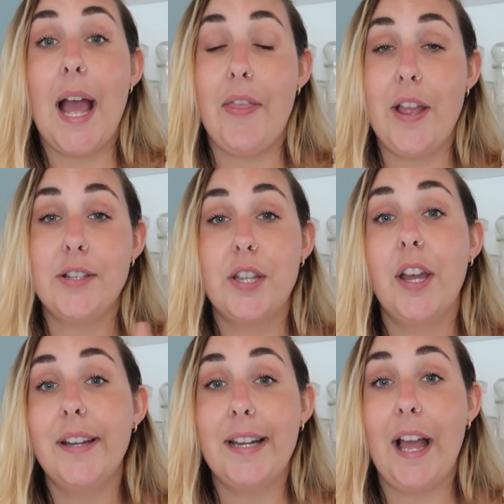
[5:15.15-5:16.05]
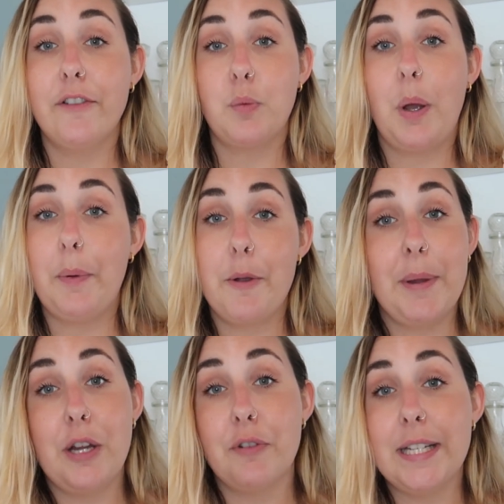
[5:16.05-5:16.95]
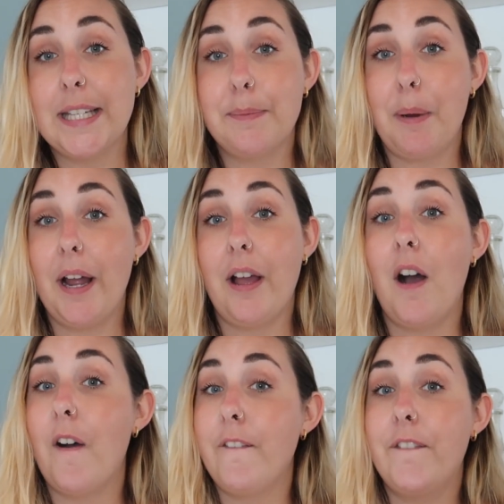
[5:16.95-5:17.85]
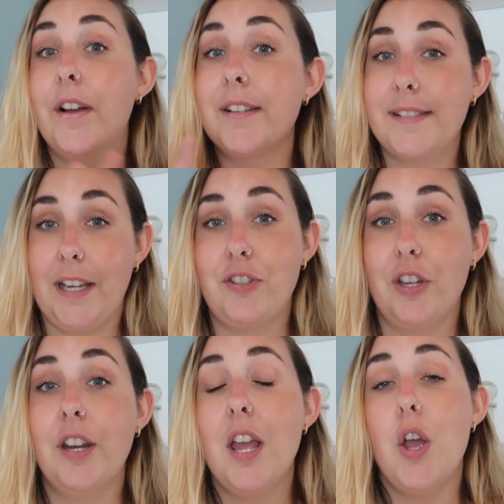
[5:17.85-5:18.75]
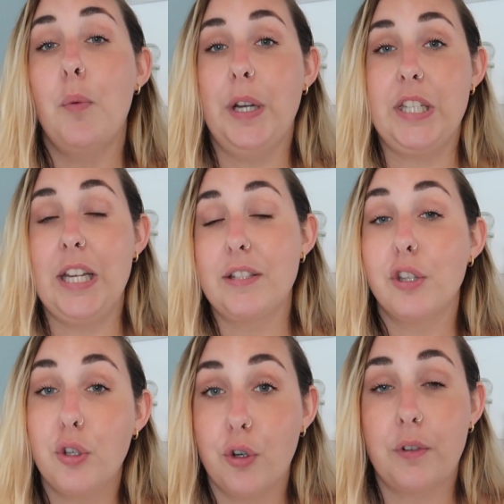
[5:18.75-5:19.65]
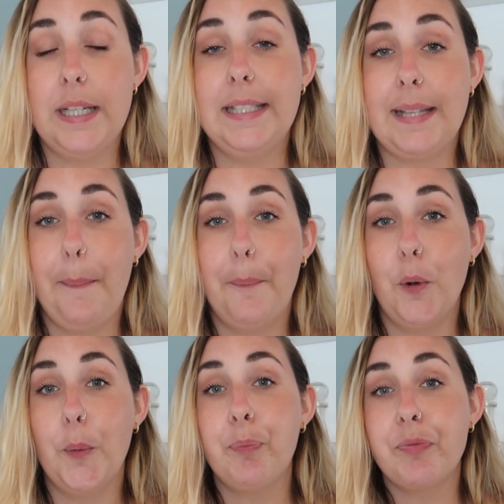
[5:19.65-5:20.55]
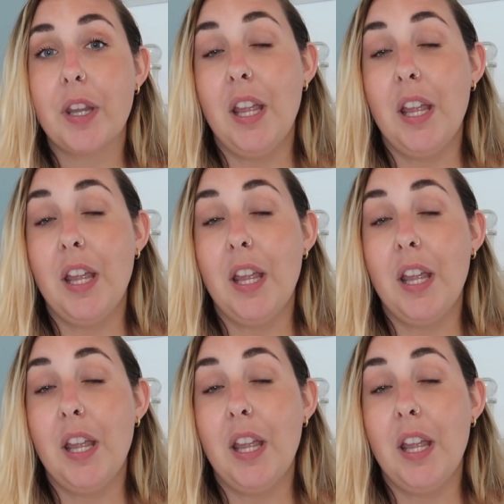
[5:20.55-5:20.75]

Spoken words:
and then turn left, where we'll be greeted by our first session, which is the urine sample.